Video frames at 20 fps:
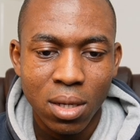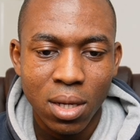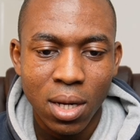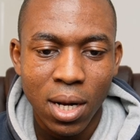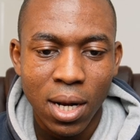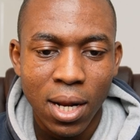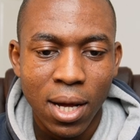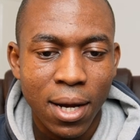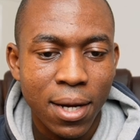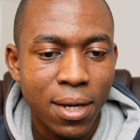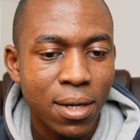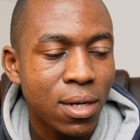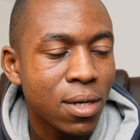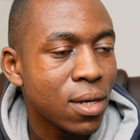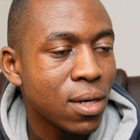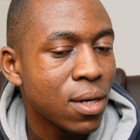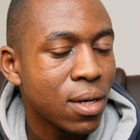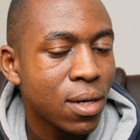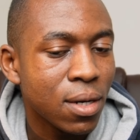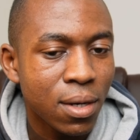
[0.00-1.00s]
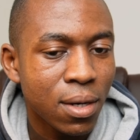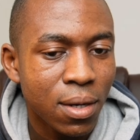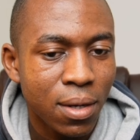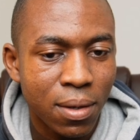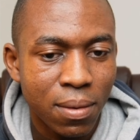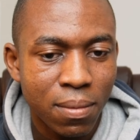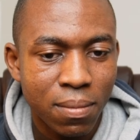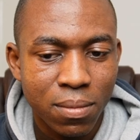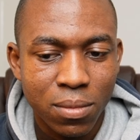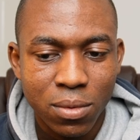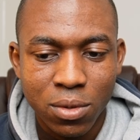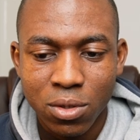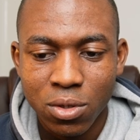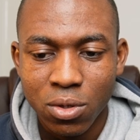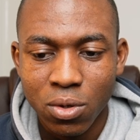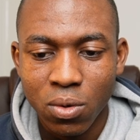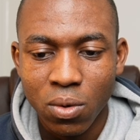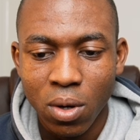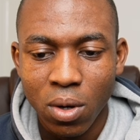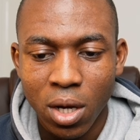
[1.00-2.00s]
like
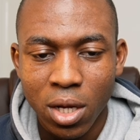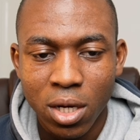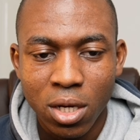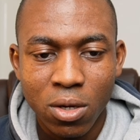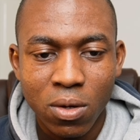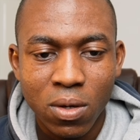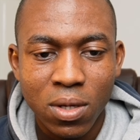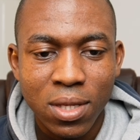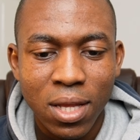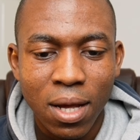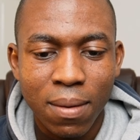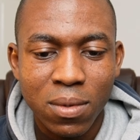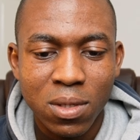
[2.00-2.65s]
so the only time